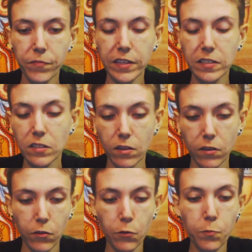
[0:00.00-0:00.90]
this,
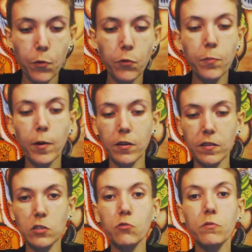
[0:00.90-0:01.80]
they're both part
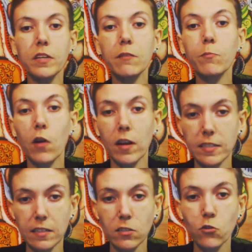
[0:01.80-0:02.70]
of this unique
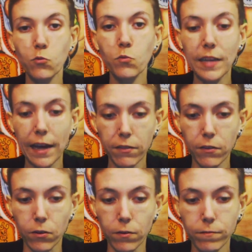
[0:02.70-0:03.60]
process
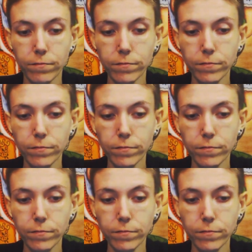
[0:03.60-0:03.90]
together.